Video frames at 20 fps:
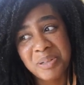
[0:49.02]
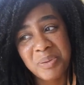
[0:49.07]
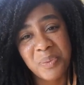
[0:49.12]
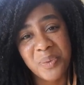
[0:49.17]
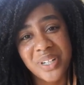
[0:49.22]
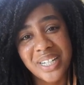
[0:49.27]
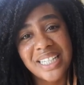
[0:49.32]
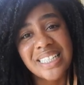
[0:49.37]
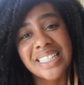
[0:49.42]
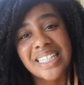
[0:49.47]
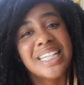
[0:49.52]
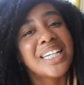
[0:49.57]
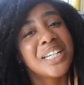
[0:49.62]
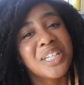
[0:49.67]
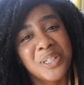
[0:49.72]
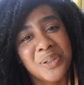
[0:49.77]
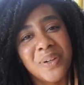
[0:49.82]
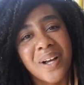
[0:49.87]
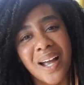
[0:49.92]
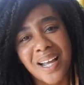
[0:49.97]
What is it?
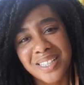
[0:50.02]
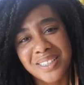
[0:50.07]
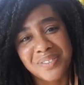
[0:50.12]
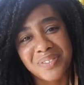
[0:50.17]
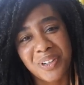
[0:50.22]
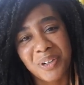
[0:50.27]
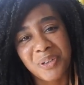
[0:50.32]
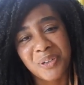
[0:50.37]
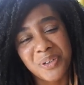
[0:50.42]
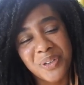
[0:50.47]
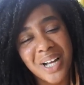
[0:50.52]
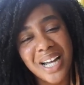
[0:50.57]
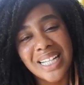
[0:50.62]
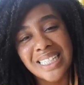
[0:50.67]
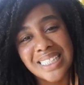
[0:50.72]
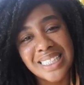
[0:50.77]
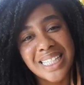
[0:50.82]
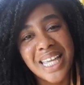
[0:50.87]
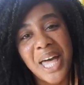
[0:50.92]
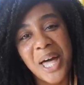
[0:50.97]
You guys vote. You
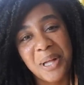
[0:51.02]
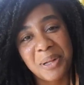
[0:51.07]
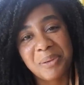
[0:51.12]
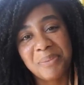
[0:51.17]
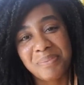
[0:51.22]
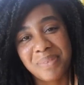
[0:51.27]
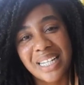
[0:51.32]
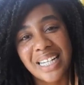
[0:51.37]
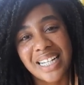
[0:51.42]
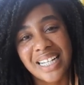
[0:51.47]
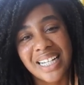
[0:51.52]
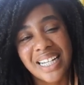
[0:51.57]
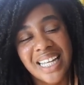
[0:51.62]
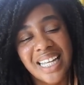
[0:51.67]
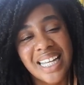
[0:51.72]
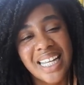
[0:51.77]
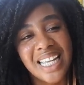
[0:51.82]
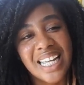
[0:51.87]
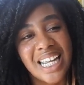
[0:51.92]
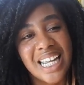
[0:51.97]
guys tell me.
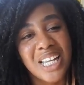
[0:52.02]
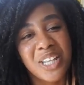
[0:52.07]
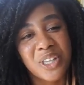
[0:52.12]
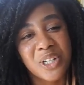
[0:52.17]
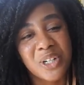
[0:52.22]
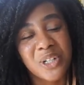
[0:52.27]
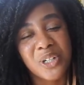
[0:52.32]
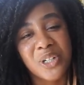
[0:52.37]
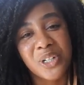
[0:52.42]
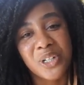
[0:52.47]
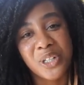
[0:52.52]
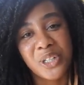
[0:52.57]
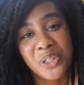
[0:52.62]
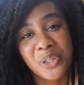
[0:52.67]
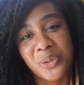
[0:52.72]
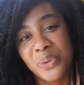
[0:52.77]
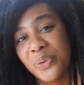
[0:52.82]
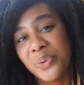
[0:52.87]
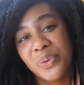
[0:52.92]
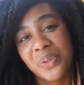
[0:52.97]
Either
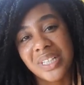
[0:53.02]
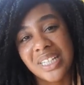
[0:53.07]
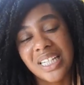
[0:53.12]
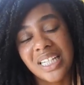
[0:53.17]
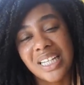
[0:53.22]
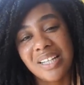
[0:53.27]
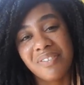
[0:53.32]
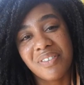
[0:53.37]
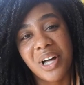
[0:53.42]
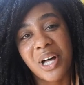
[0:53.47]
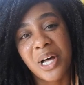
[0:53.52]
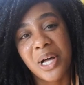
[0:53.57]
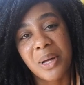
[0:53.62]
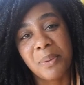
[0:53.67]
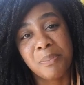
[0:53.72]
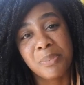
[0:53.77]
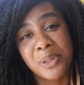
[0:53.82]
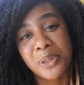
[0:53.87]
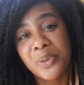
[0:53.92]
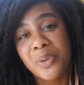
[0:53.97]
you leave
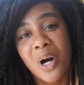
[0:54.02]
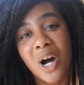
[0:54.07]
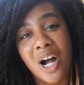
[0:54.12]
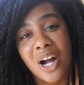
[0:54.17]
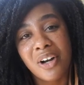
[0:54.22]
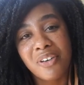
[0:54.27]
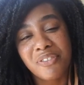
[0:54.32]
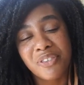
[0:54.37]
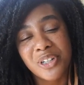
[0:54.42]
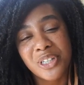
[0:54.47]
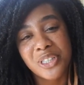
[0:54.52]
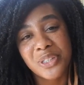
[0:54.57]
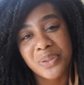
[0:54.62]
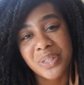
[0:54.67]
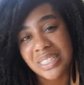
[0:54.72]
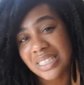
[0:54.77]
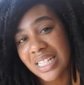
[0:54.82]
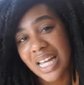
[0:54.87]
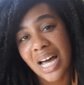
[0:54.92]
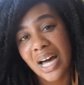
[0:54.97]
a blue heart for a
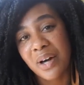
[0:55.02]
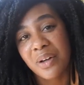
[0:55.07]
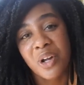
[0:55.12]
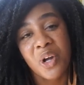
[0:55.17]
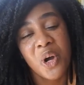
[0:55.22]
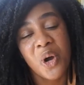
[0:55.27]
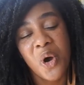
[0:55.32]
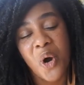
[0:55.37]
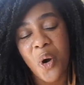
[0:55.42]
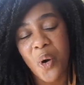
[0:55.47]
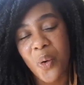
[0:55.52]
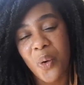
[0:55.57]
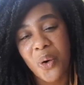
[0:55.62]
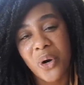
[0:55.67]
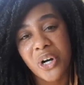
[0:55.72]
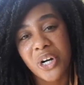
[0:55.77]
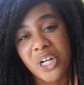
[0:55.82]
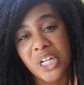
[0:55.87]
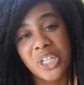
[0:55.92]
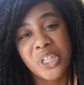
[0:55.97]
twist out
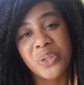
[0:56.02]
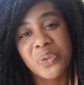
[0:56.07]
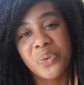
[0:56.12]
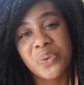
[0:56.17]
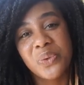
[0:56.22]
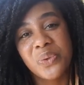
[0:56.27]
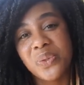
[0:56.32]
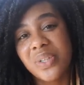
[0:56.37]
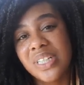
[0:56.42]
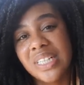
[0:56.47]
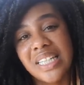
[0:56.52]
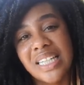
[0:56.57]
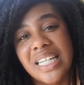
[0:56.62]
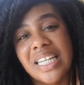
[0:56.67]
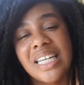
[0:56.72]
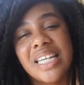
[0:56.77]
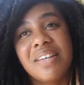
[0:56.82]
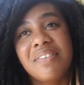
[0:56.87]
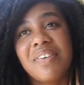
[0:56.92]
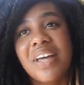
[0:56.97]
or you
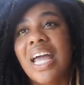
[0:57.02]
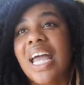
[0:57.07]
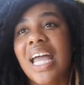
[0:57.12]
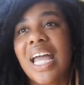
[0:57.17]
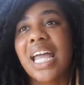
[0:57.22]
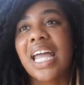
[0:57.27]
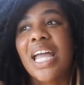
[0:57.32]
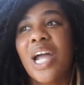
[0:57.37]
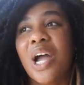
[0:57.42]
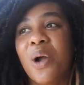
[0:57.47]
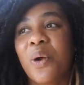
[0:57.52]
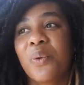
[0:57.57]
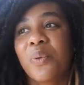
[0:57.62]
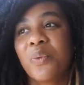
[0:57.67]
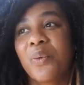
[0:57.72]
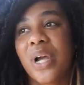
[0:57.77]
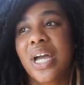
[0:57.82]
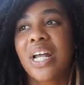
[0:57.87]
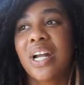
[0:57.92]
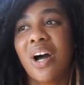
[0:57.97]
leave a
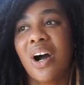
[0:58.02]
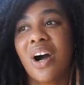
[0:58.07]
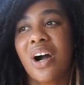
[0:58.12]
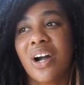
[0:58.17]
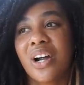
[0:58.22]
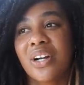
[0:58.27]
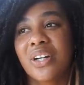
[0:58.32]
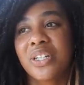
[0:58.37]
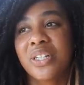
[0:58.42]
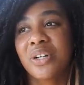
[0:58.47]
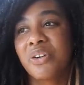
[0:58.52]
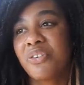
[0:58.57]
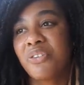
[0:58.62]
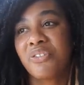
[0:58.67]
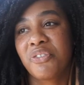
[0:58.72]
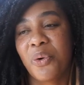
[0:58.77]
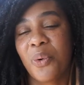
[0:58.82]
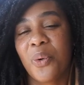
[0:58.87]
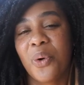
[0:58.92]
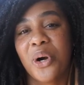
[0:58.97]
red heart
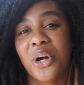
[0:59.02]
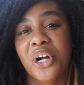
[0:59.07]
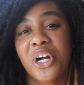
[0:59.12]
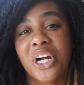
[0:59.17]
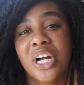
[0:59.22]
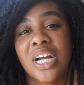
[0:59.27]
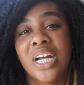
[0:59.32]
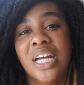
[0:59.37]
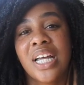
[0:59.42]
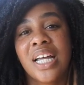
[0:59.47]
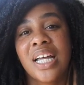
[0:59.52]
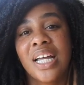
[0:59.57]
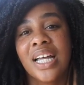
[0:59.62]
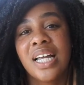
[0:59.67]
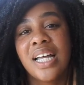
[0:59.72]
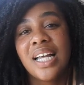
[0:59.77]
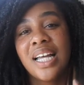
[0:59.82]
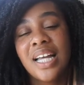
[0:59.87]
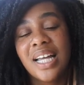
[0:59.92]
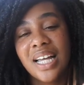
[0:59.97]
for
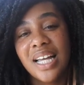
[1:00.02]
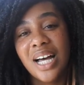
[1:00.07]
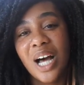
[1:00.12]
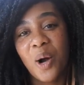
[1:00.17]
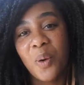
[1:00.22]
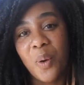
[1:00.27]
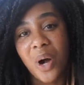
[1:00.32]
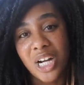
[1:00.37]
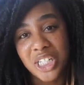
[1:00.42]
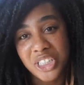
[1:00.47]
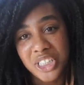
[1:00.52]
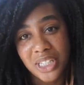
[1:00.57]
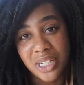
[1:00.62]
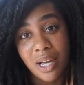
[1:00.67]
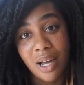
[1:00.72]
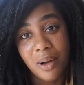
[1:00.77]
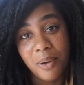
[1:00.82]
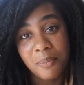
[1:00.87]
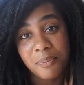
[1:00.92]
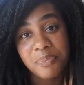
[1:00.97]
a wash and
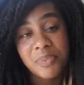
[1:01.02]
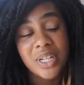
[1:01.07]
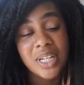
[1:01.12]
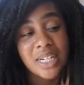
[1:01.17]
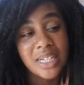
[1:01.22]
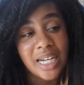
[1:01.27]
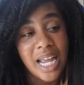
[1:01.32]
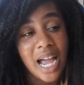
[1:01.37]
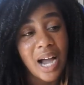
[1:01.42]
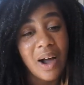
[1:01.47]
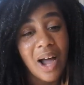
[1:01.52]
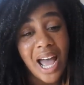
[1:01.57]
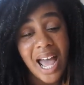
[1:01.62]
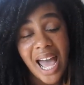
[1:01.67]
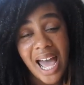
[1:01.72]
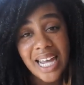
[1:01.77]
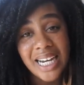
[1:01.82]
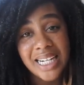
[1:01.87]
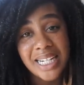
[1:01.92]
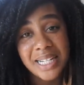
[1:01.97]
go. Now, I
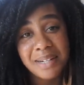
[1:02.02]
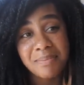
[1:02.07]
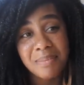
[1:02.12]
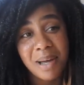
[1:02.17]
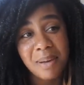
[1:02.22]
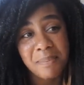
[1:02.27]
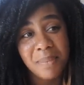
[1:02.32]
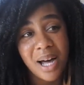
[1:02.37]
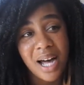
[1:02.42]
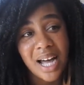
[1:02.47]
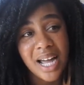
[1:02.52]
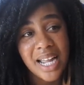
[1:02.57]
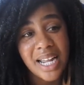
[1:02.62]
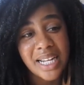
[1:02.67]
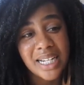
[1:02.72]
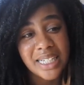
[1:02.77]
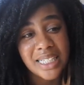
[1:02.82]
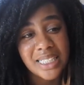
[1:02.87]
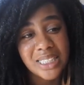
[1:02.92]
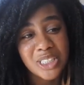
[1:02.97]
had it in my
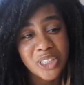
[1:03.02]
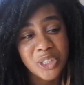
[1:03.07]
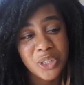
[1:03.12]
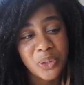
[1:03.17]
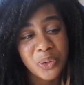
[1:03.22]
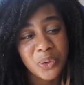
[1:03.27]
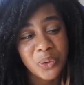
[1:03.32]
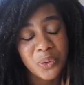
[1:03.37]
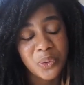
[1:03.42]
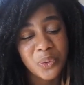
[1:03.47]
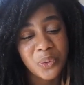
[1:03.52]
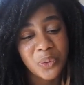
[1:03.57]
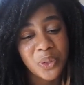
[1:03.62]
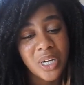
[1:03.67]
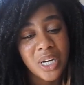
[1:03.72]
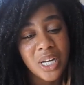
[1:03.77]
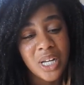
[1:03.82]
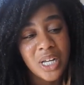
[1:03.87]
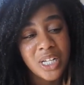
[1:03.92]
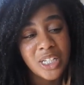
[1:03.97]
mind to